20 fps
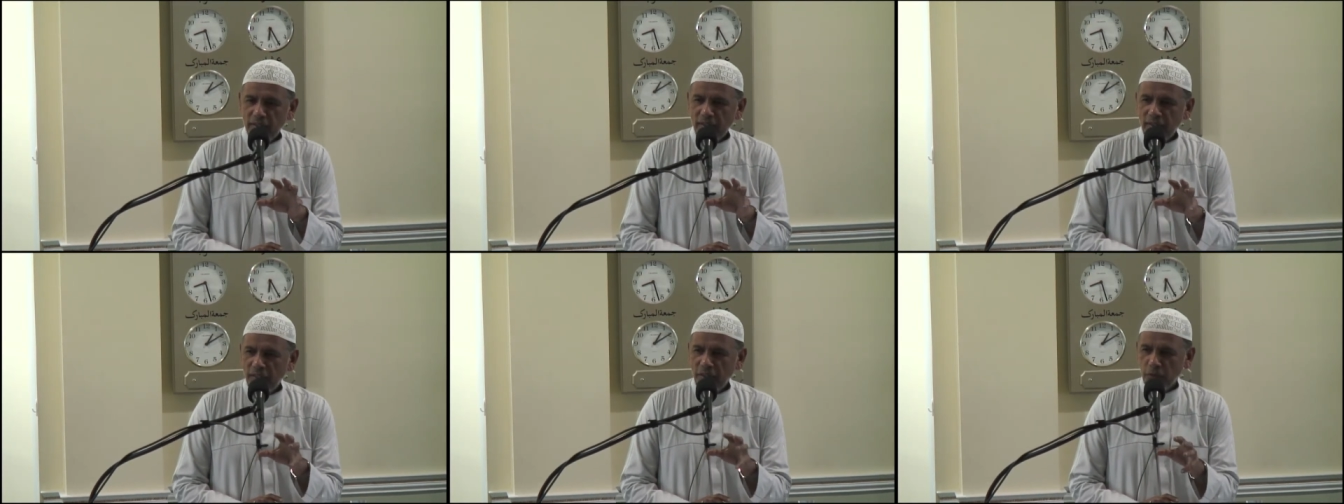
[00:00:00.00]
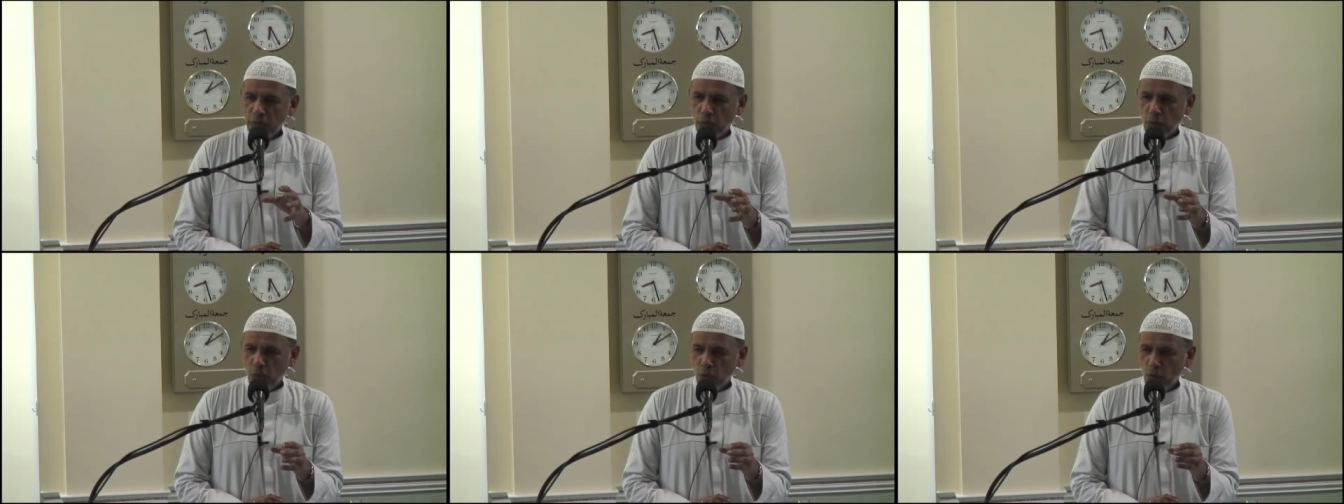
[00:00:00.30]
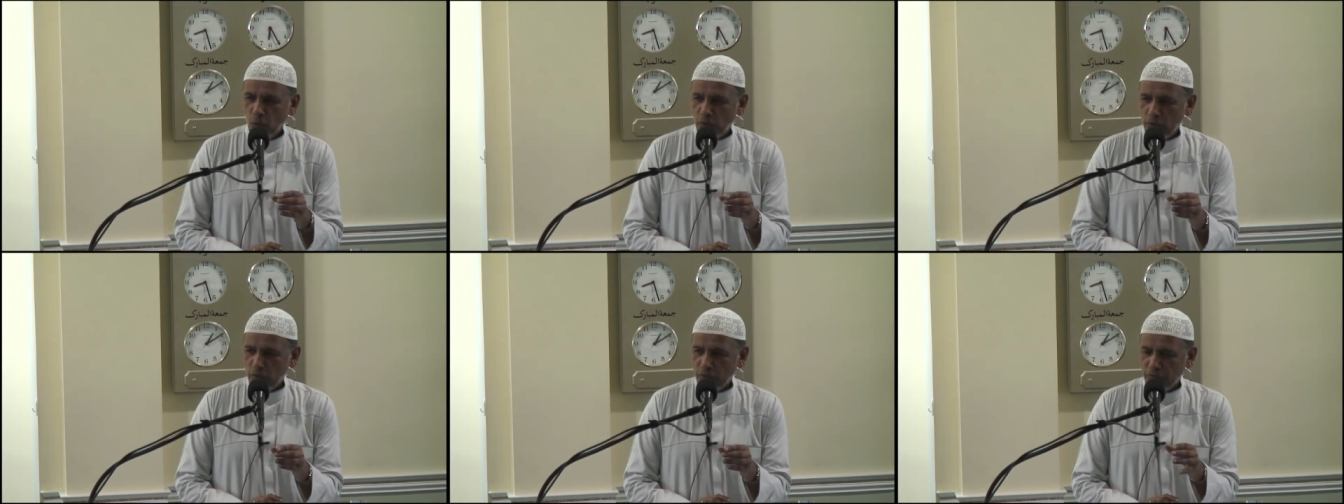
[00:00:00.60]
a
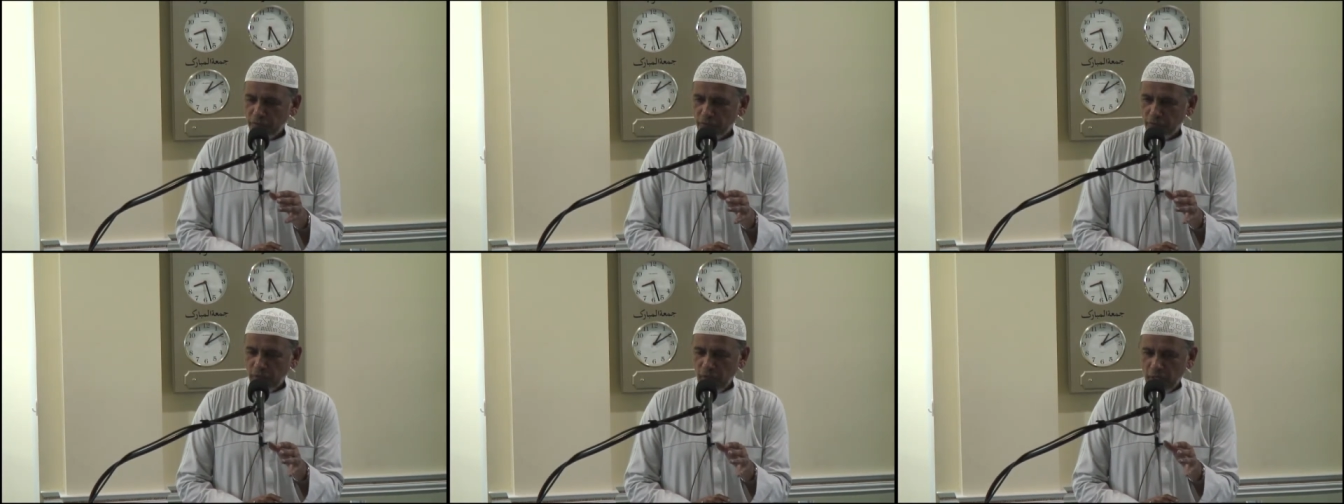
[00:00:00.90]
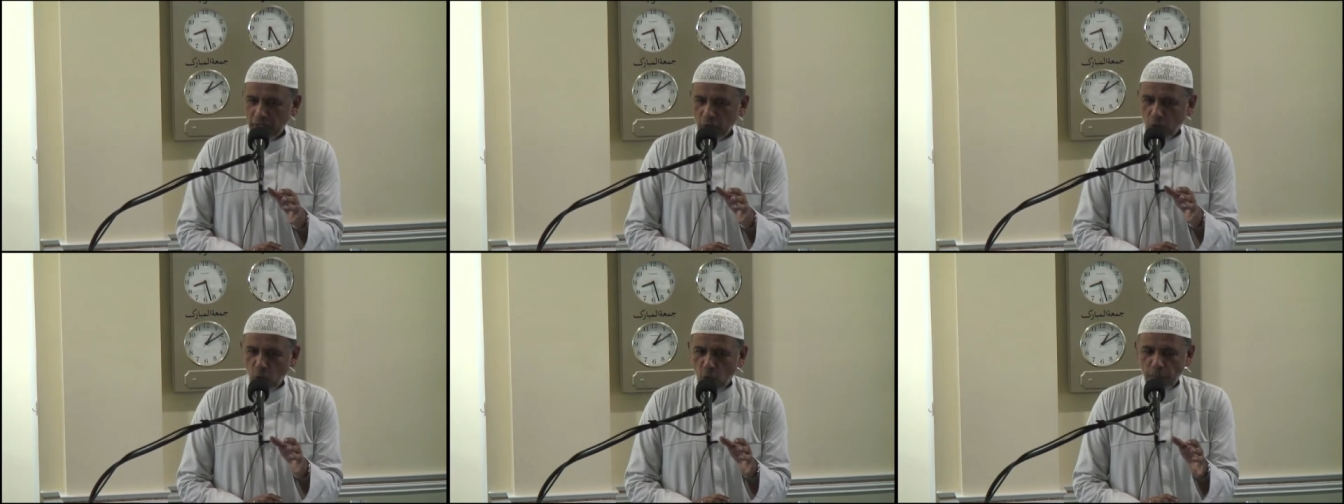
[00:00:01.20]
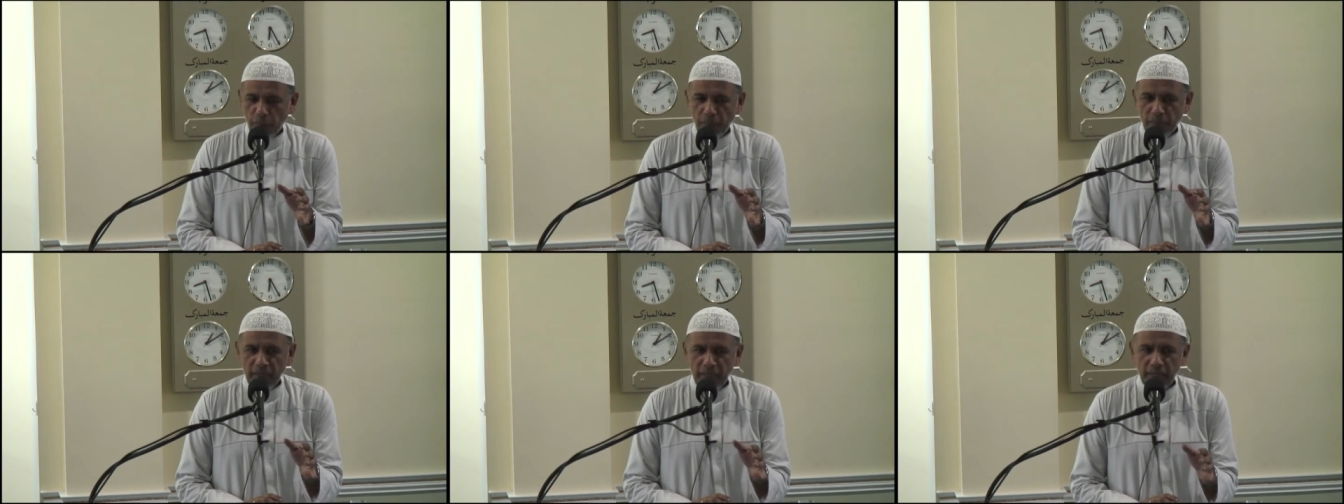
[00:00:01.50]
road of an
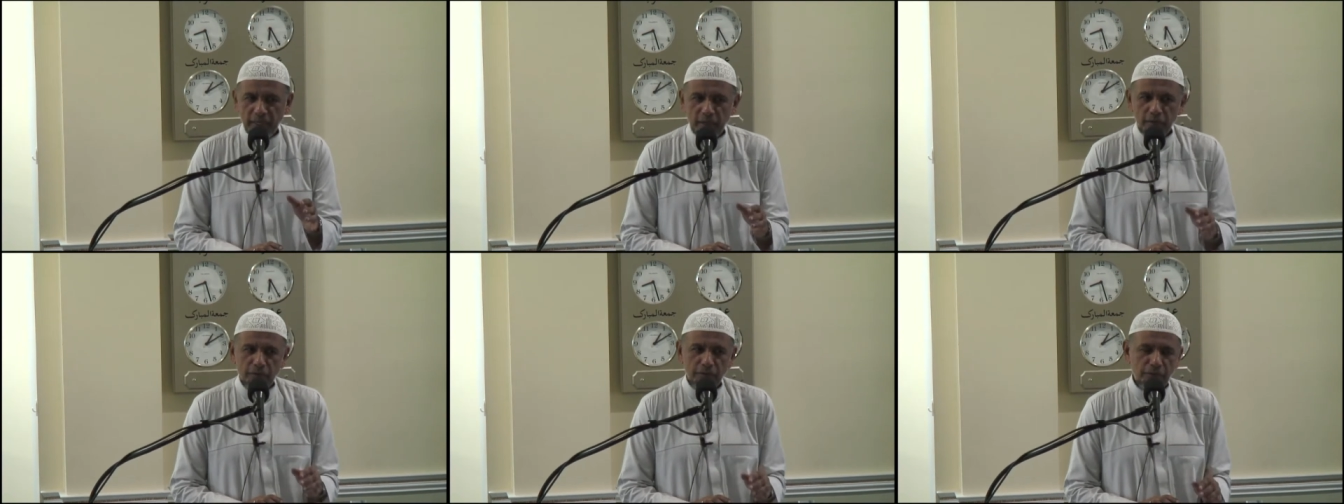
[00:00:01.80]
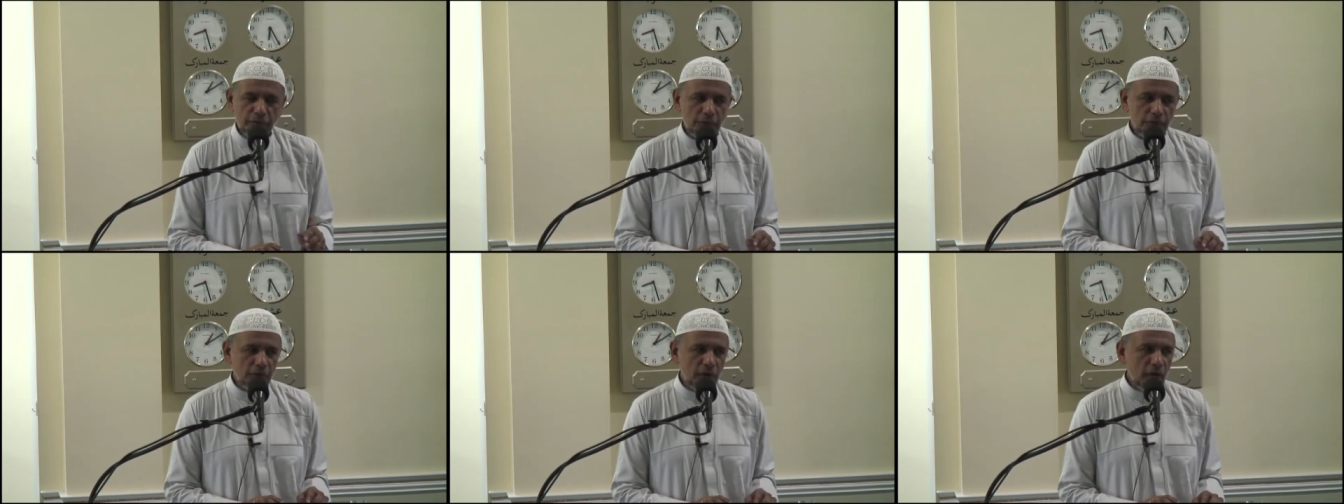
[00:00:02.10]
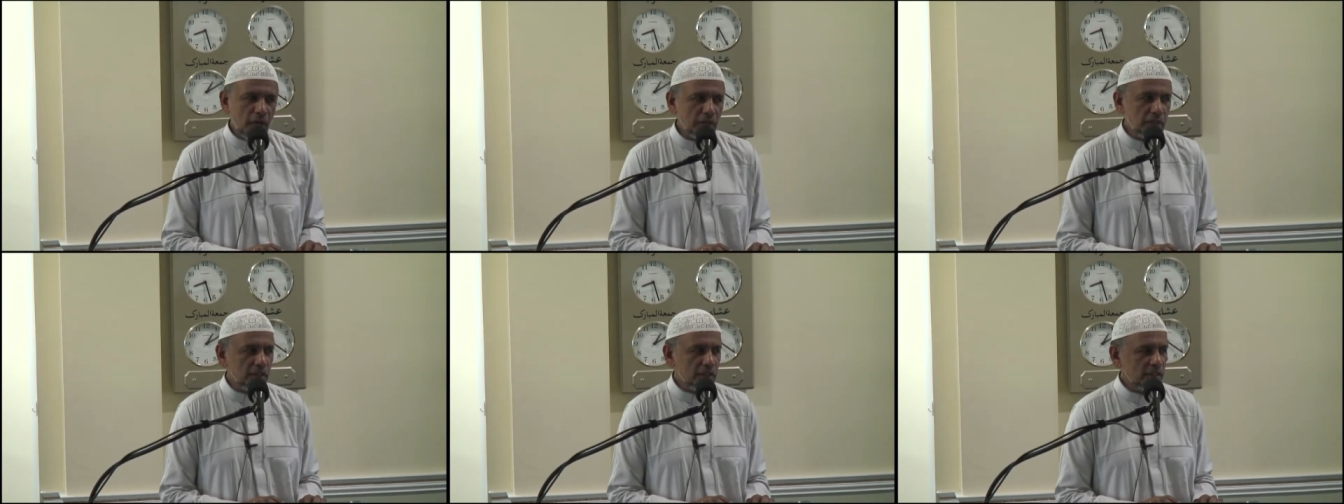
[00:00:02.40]
opening for
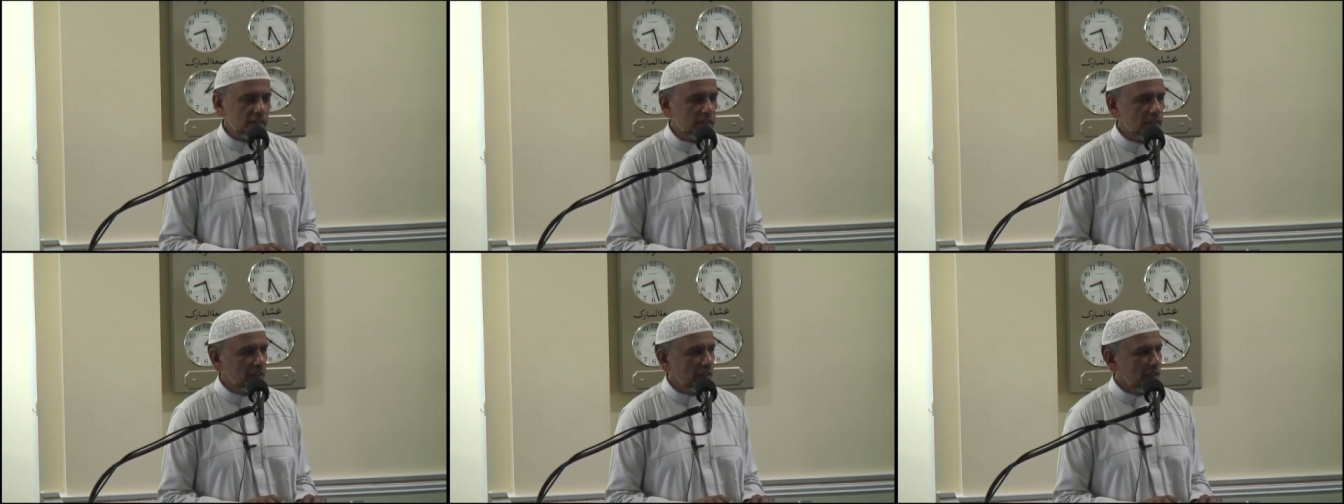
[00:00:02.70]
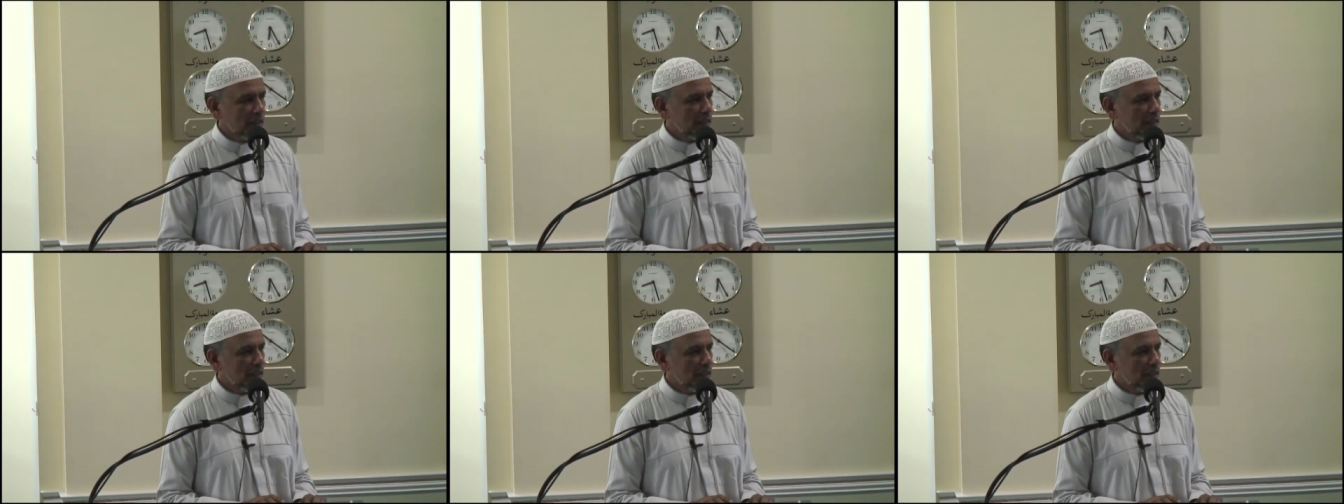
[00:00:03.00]
us